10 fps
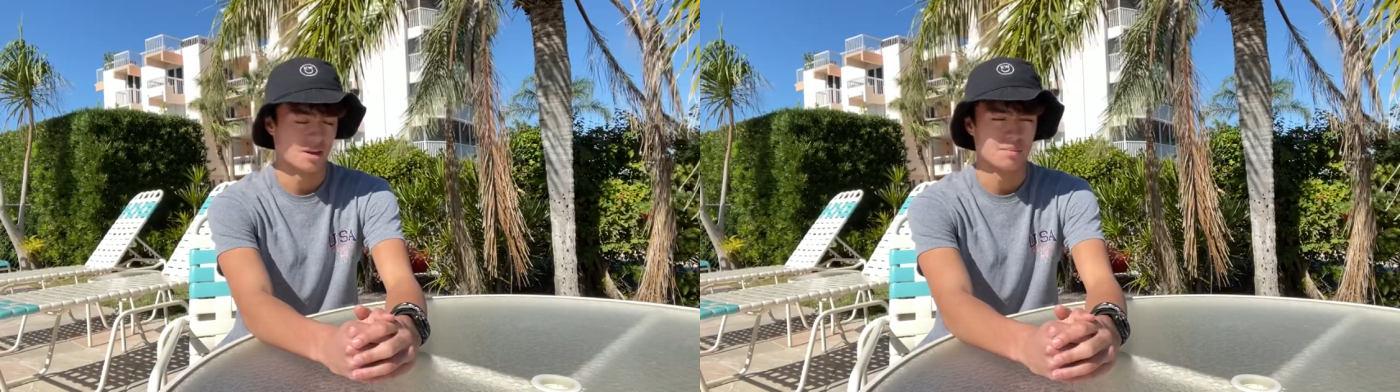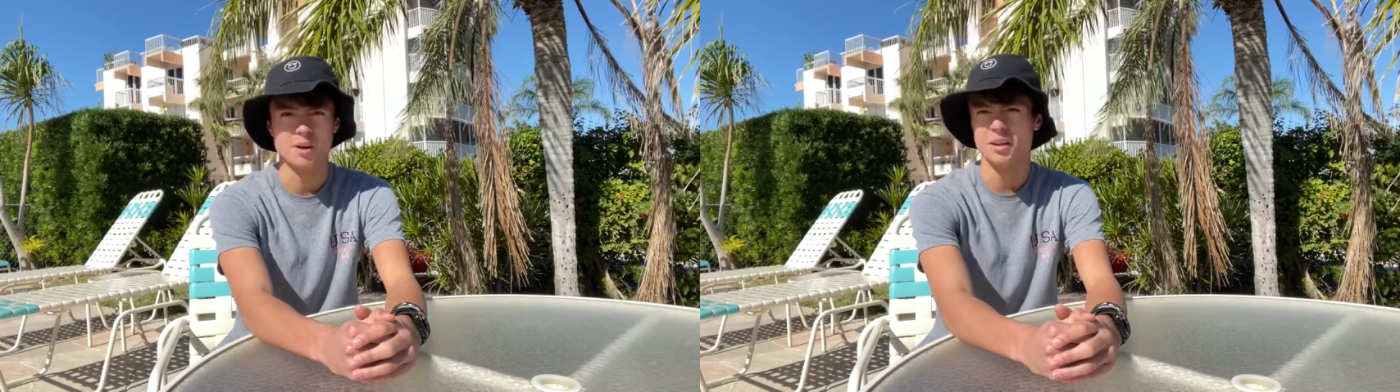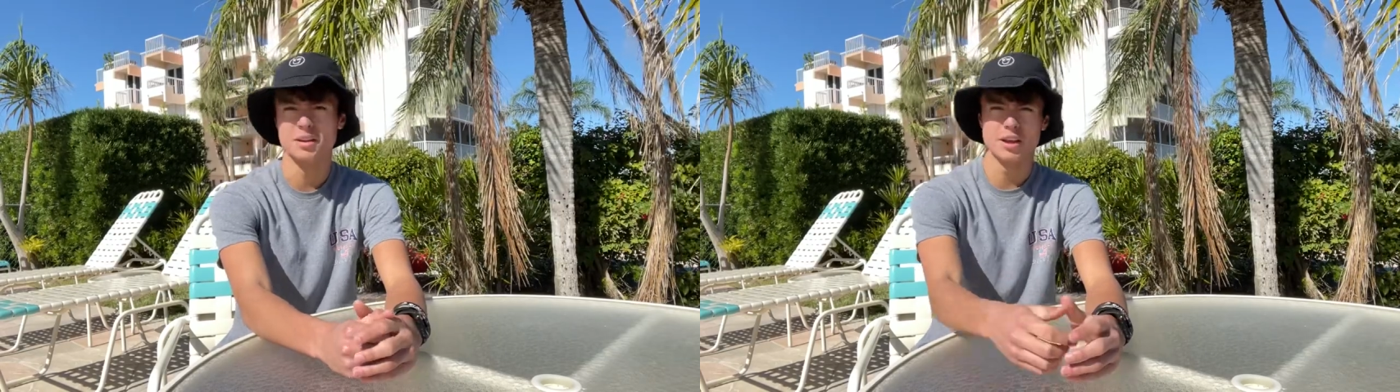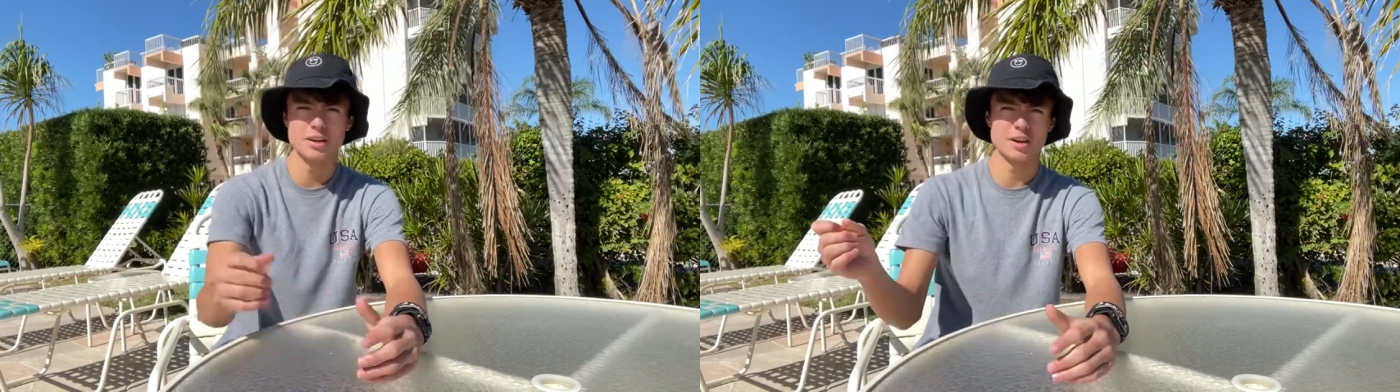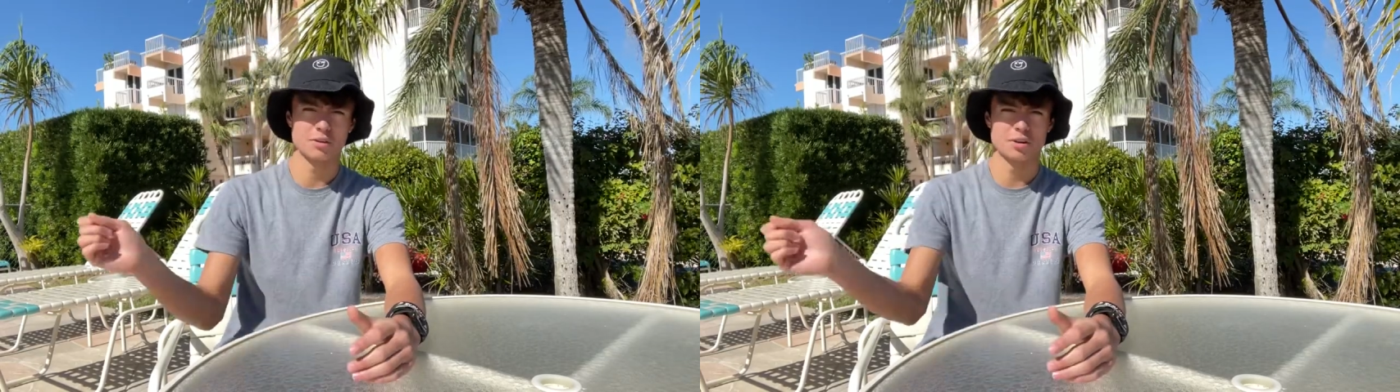But in the
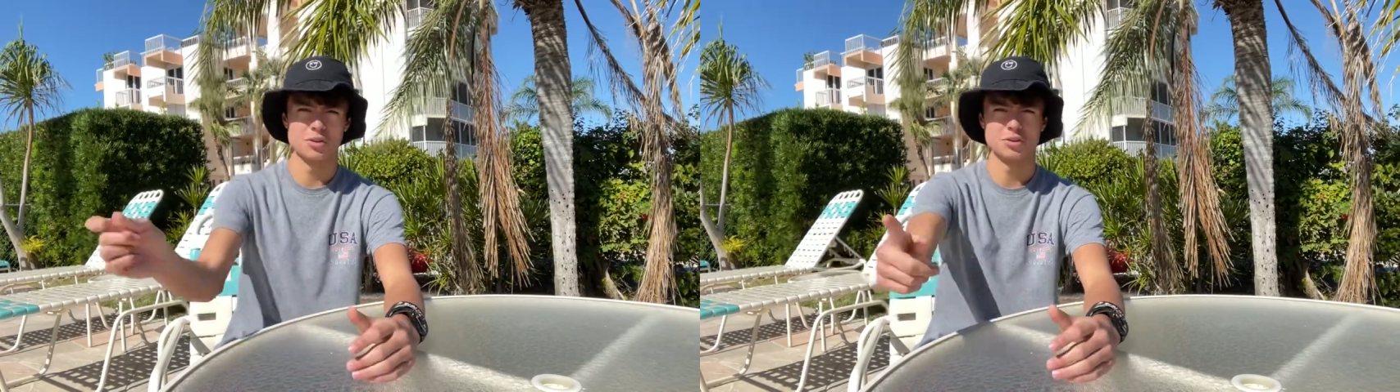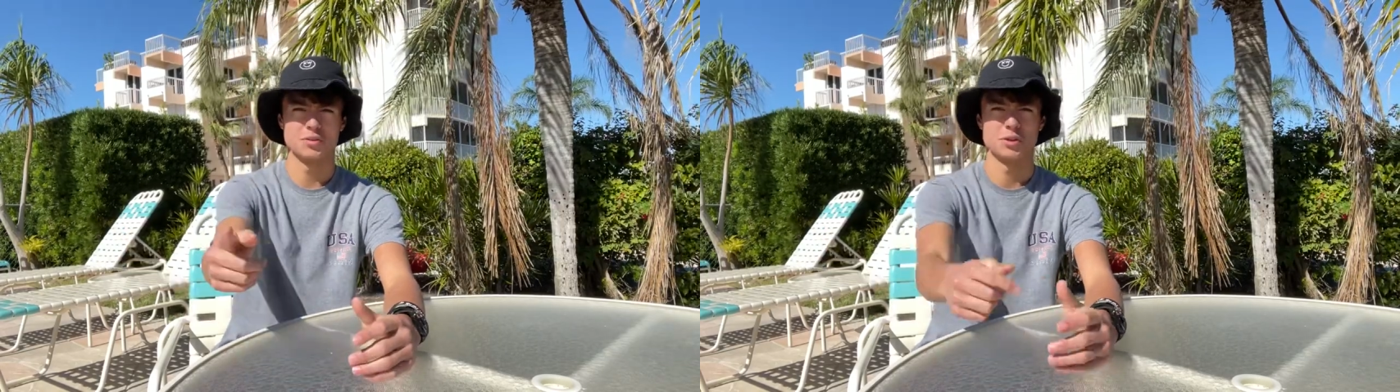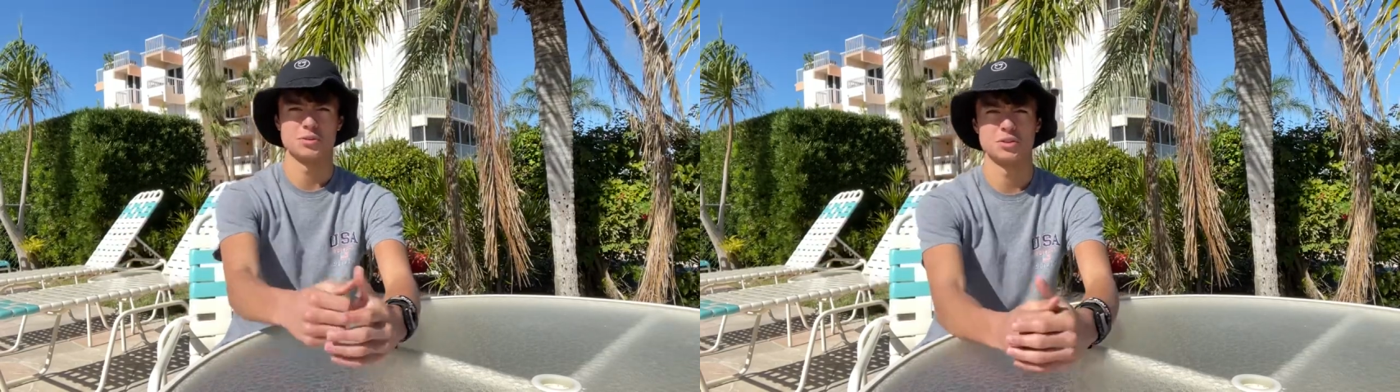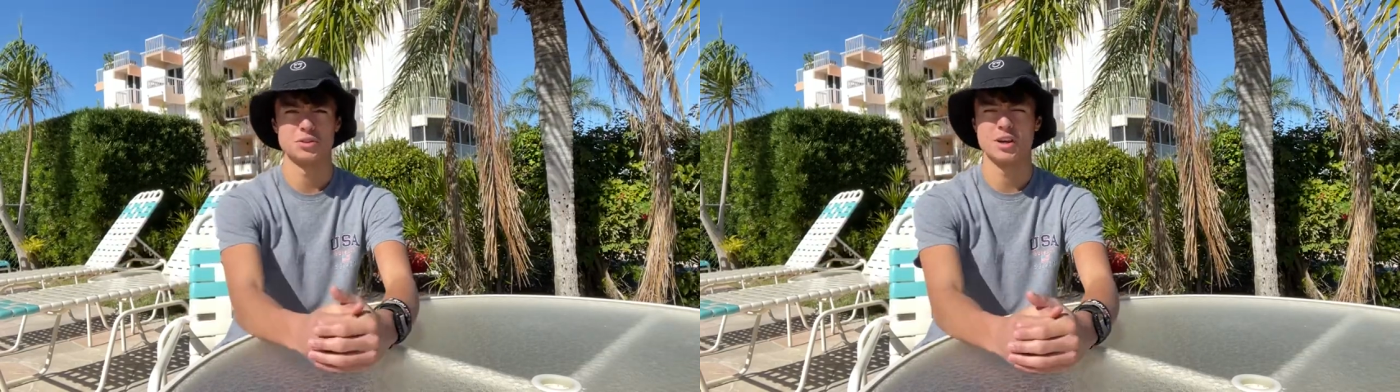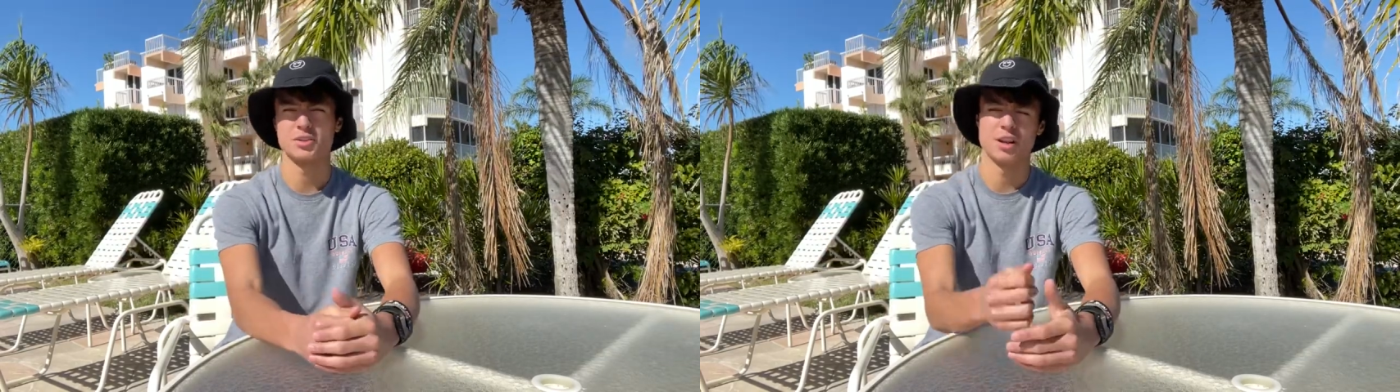end, I would call this video a success,